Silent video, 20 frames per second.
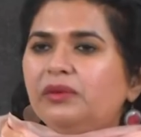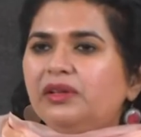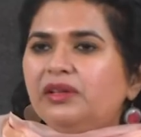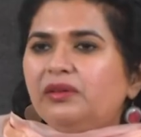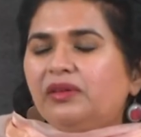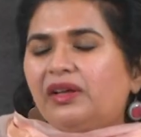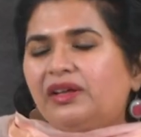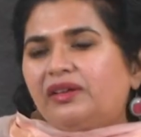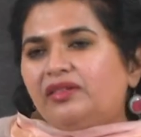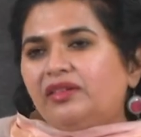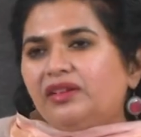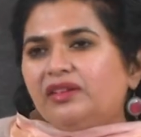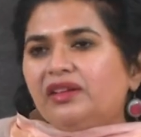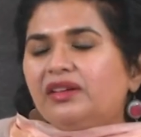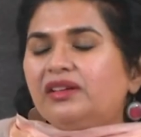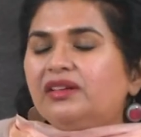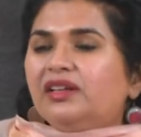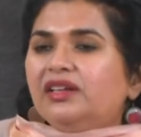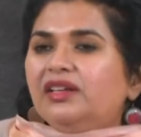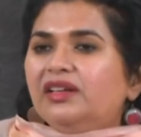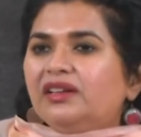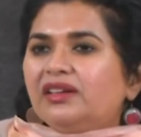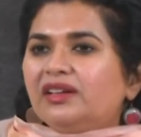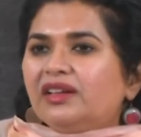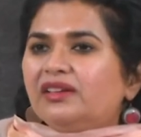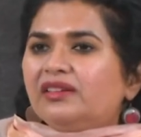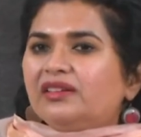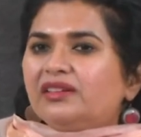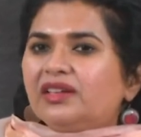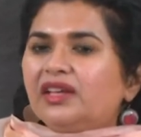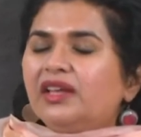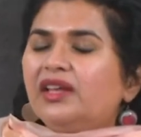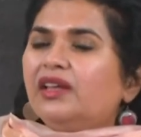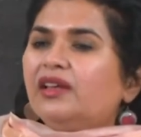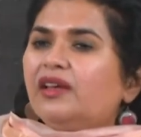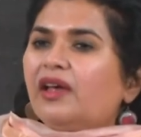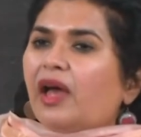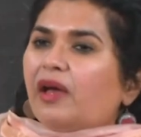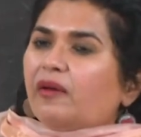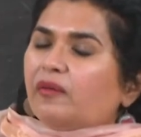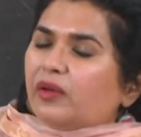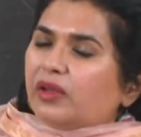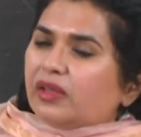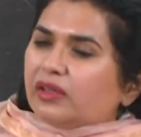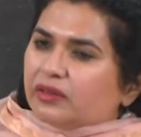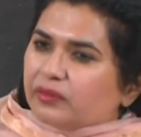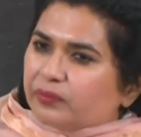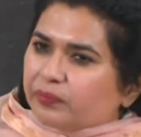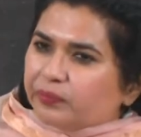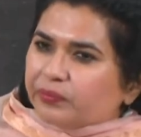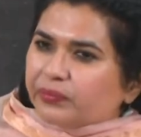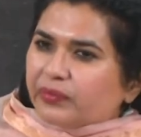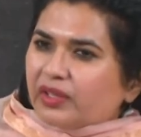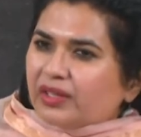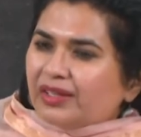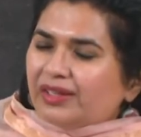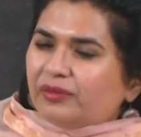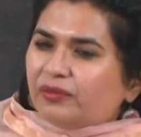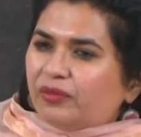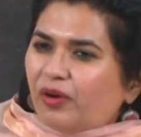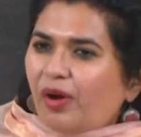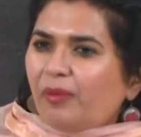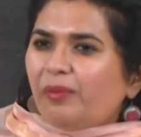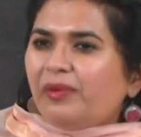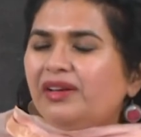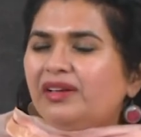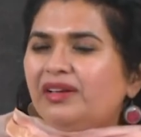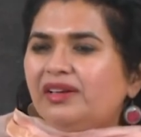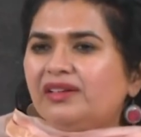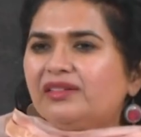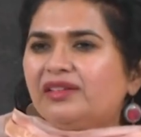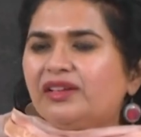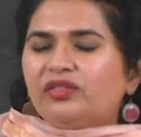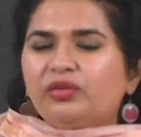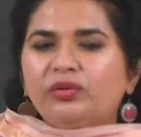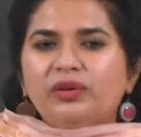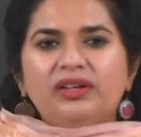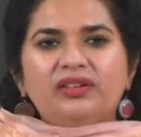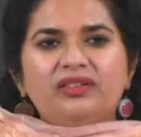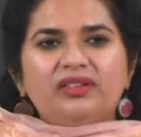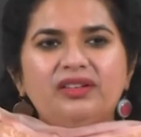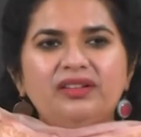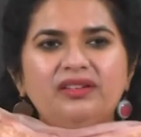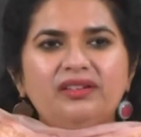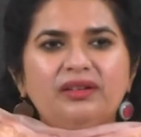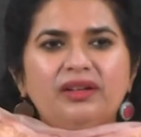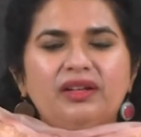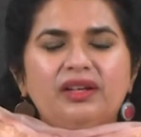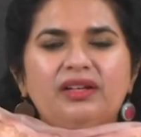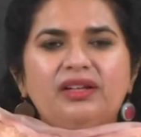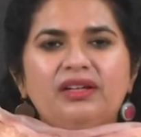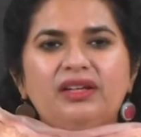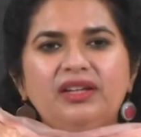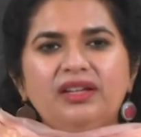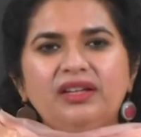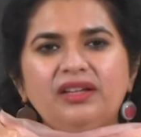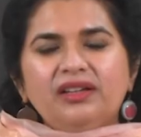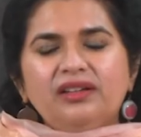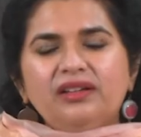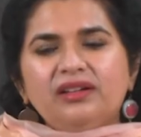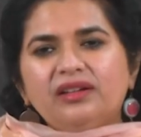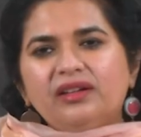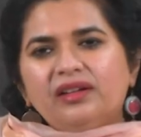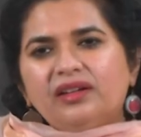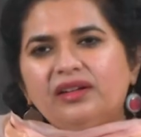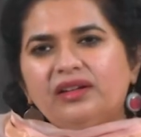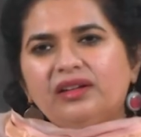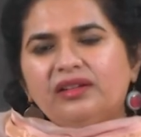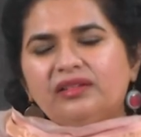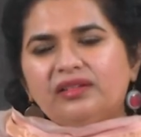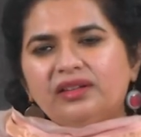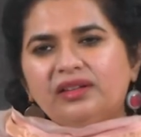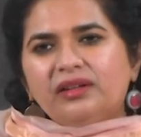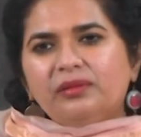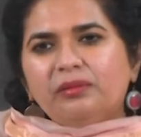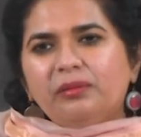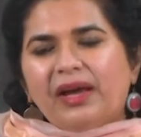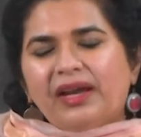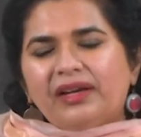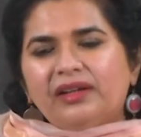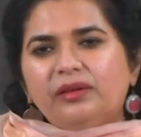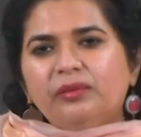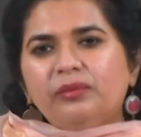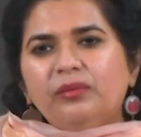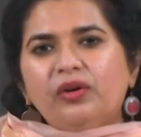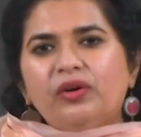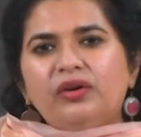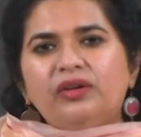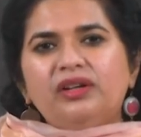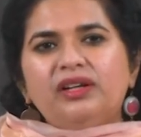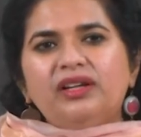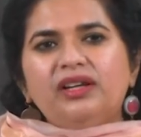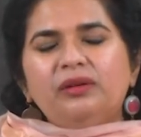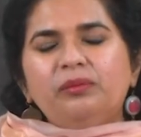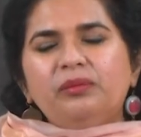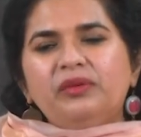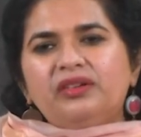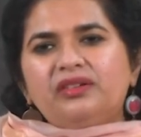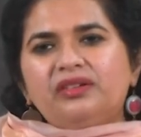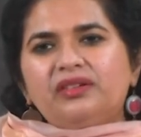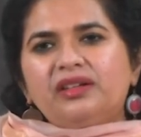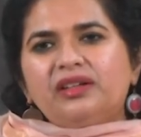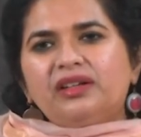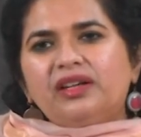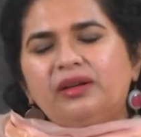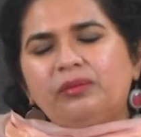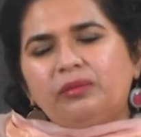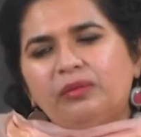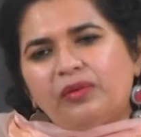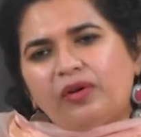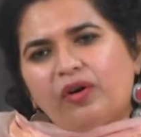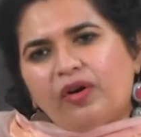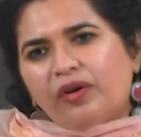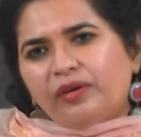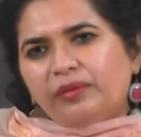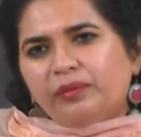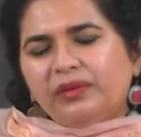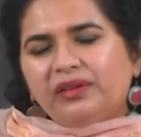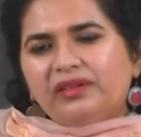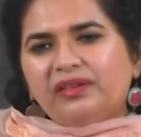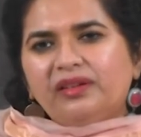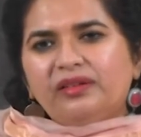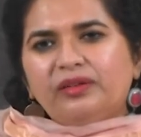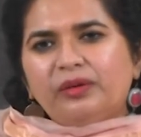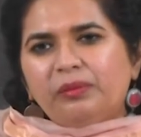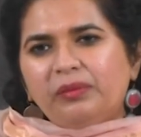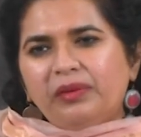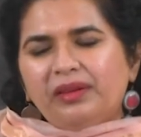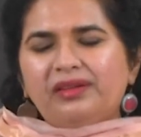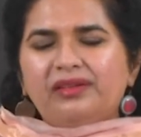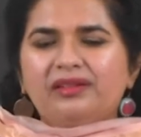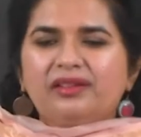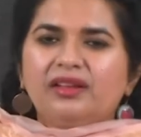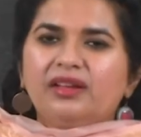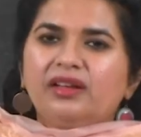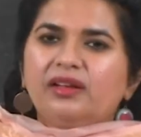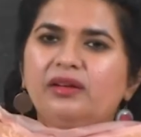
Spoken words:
be addressed as dearest? In formal situations, dear sir, madam or dear Mr. and or Mrs. or Miss,